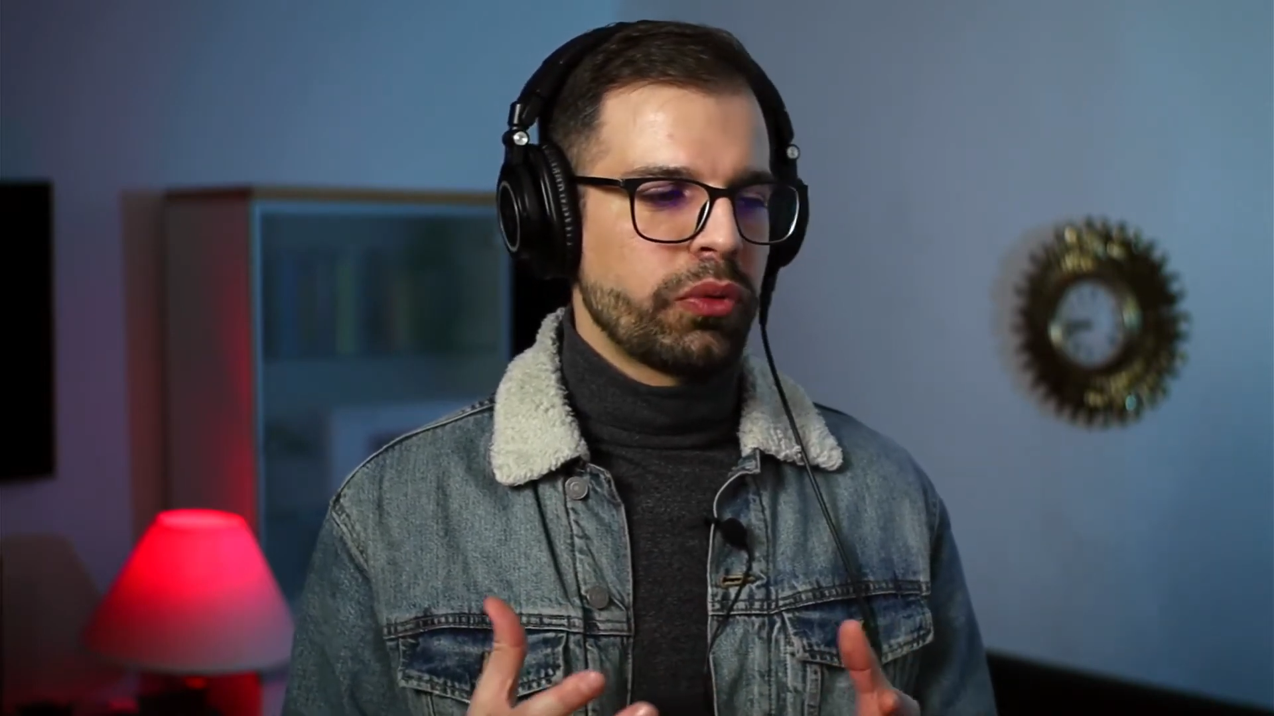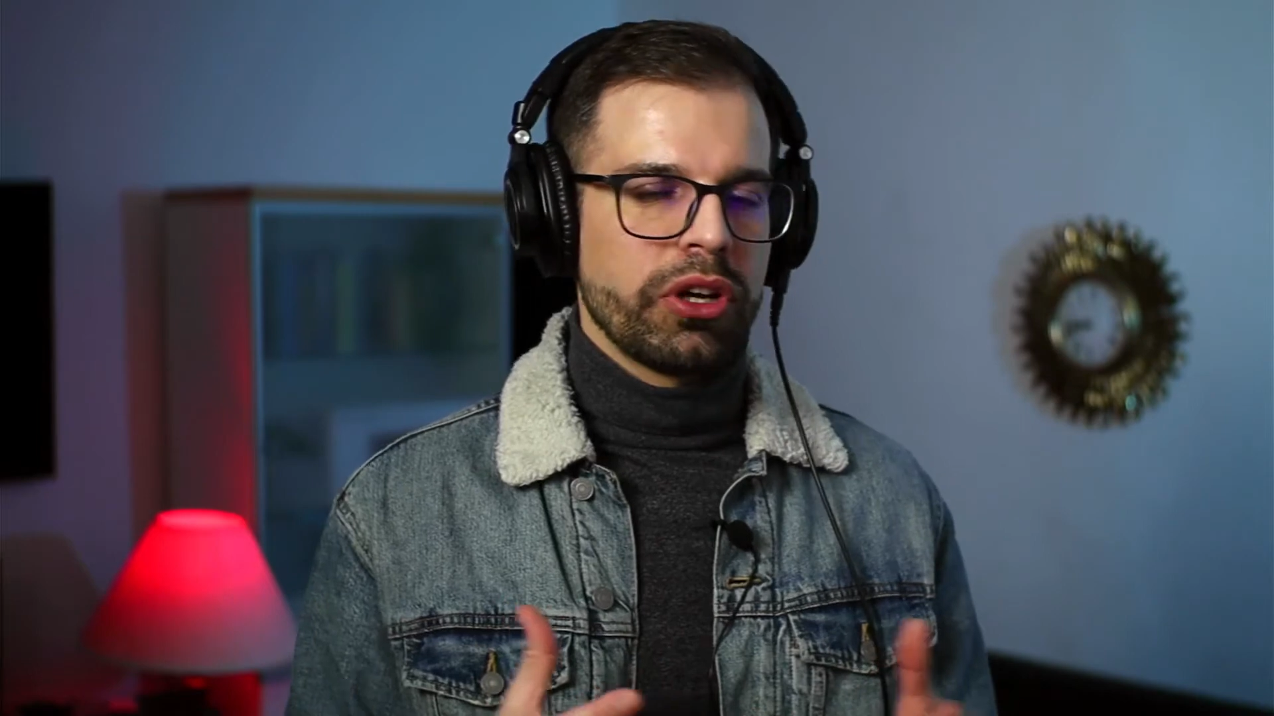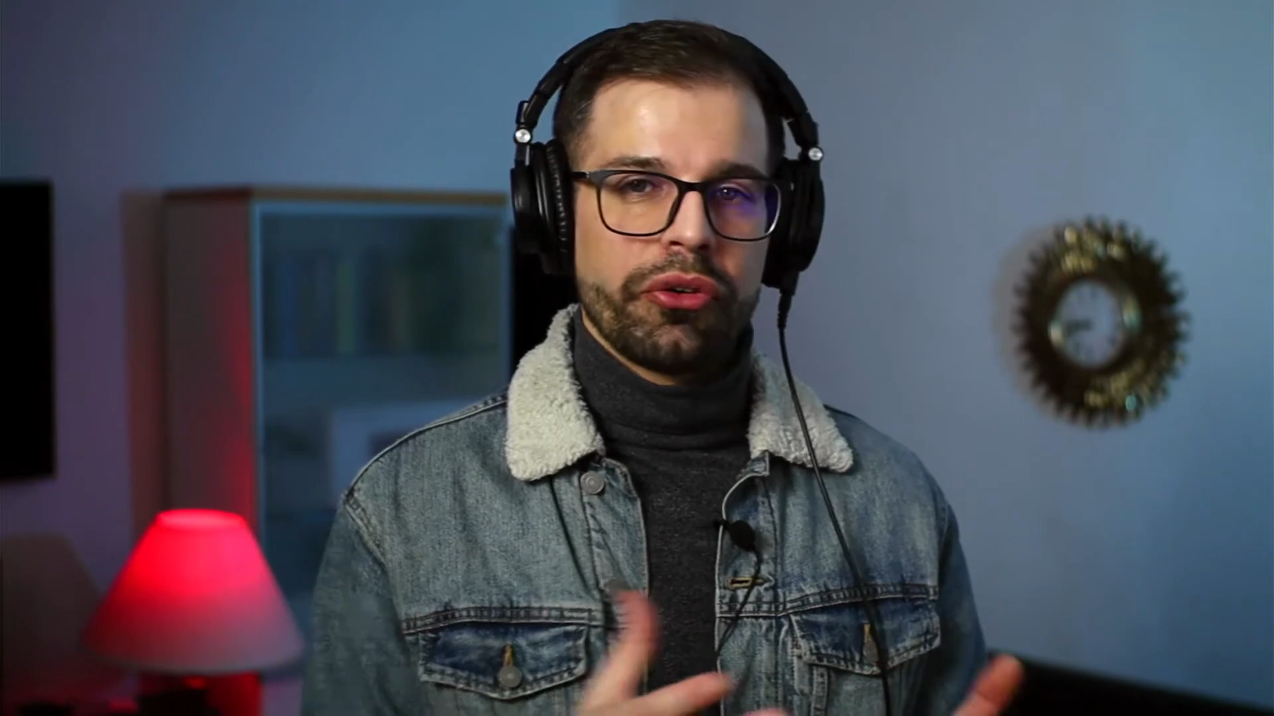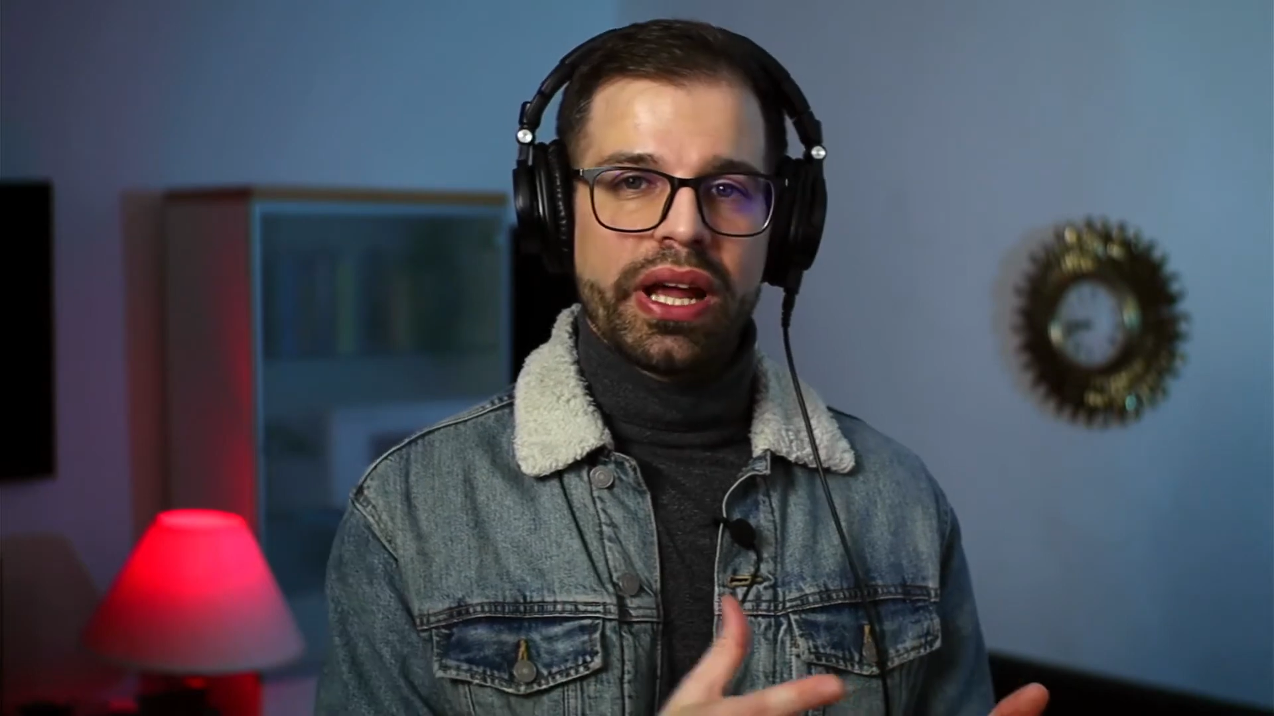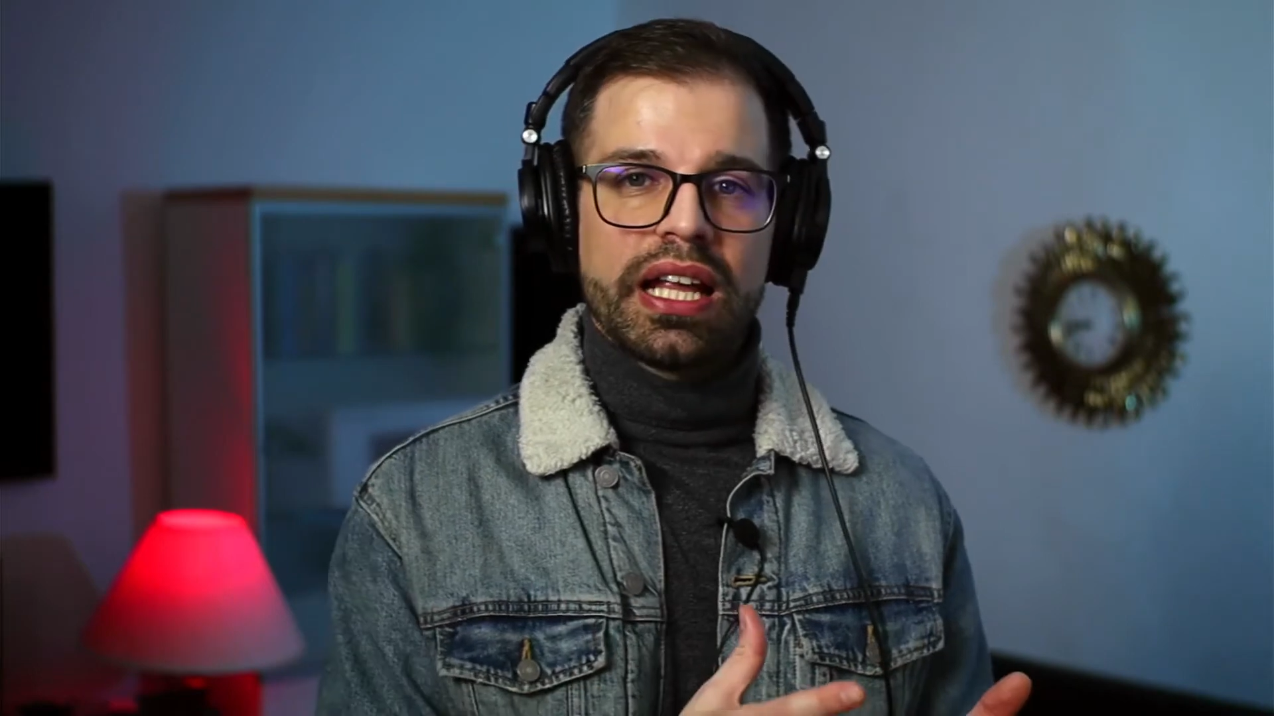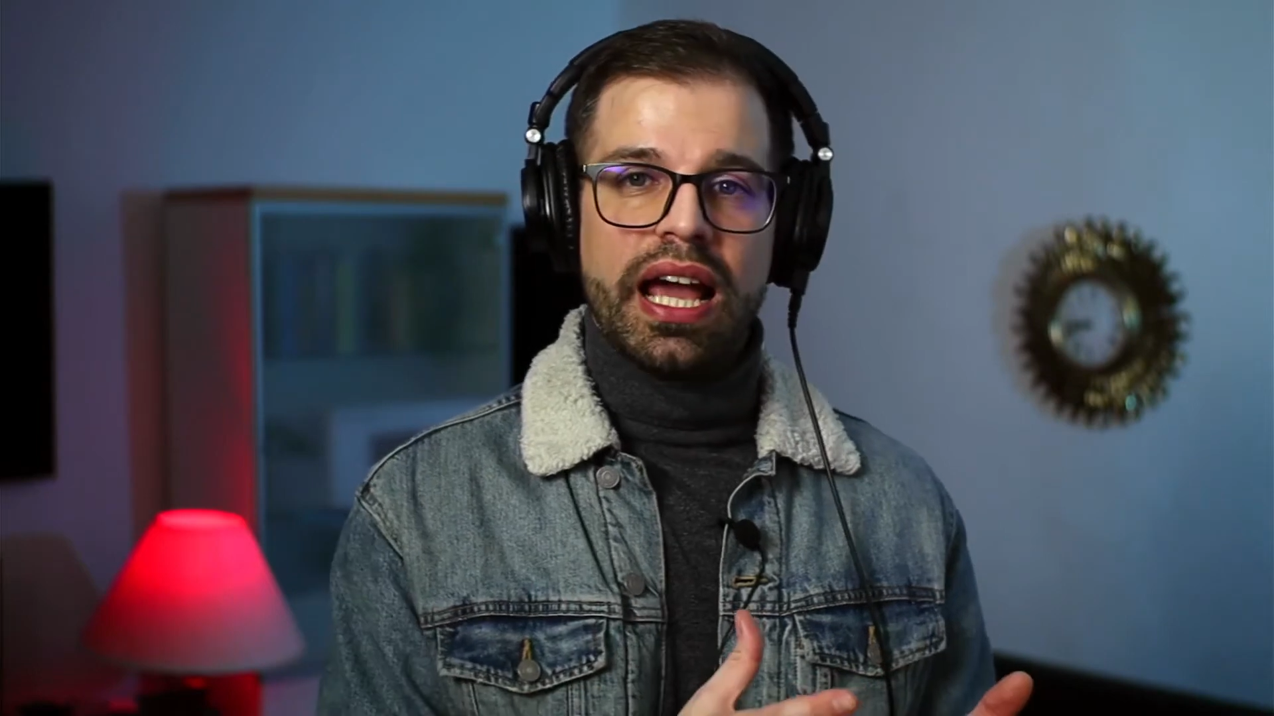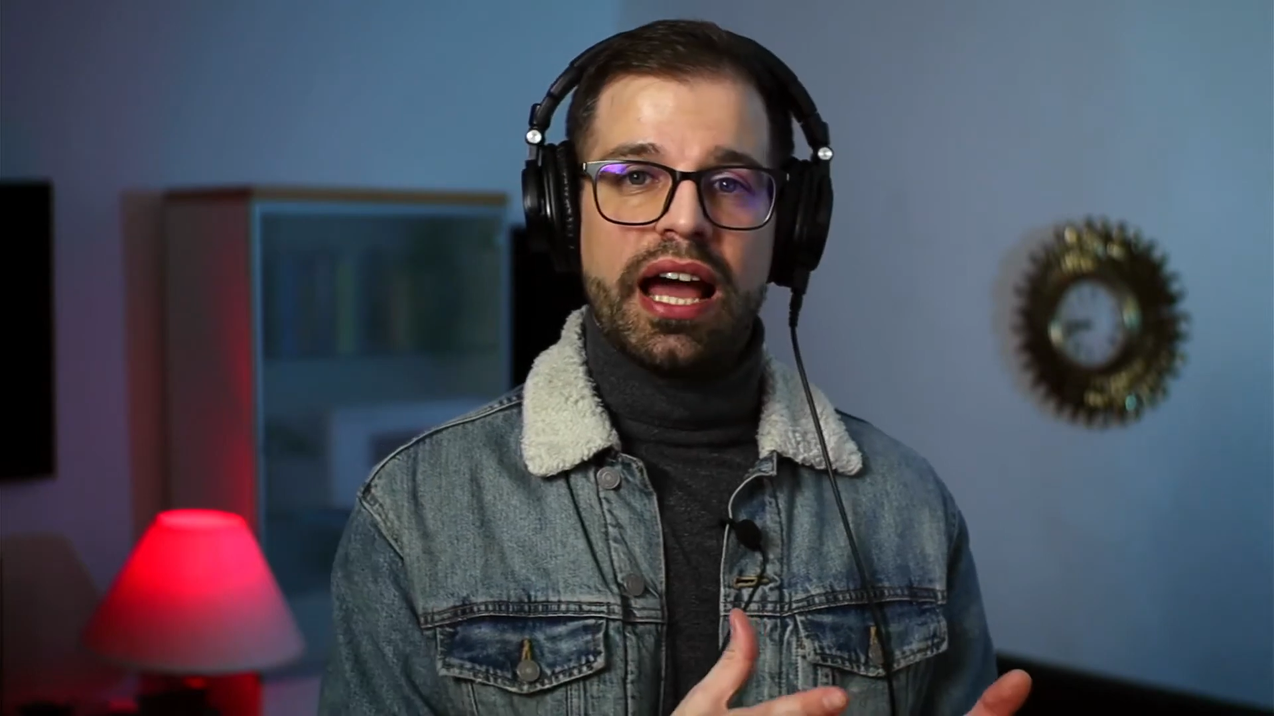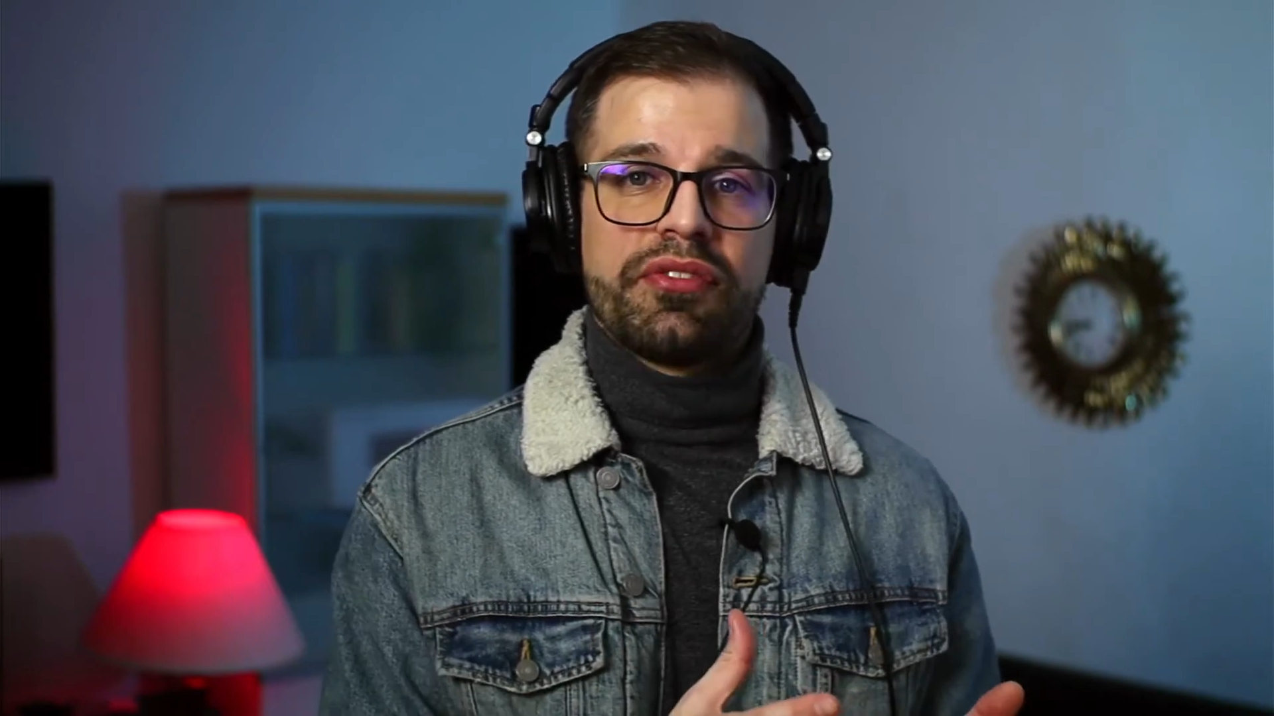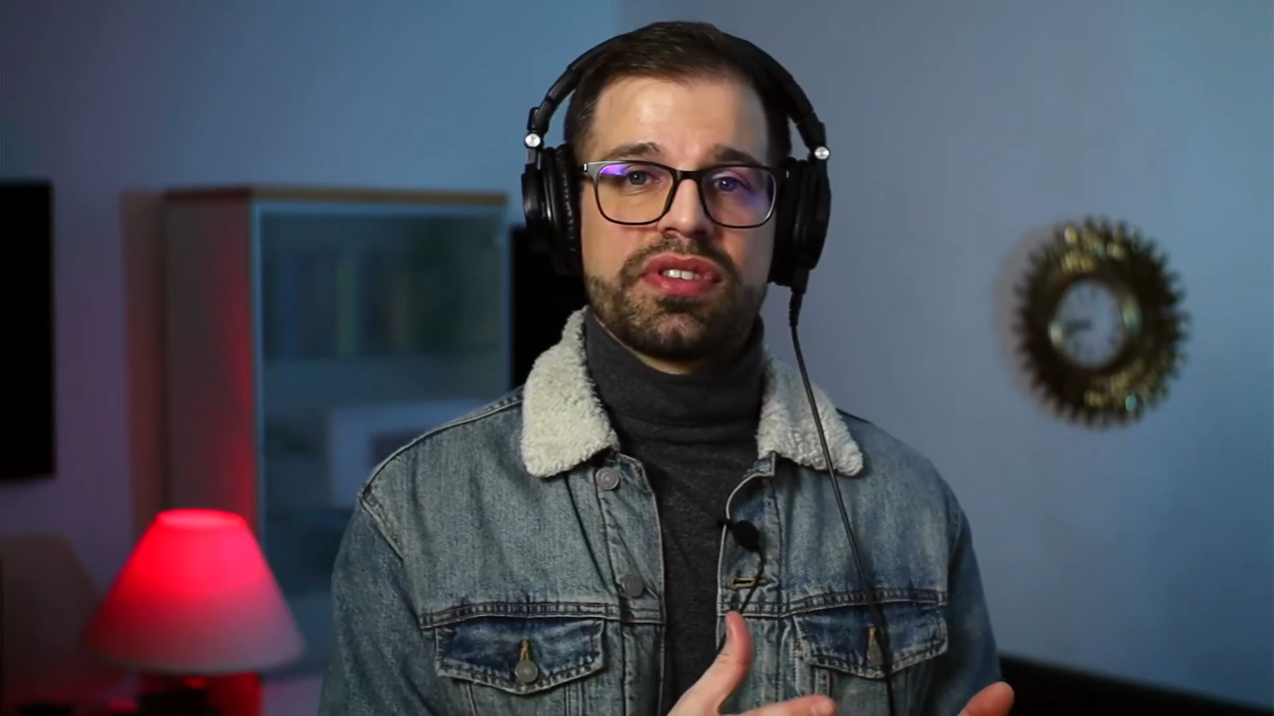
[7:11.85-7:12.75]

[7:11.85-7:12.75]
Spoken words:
we already have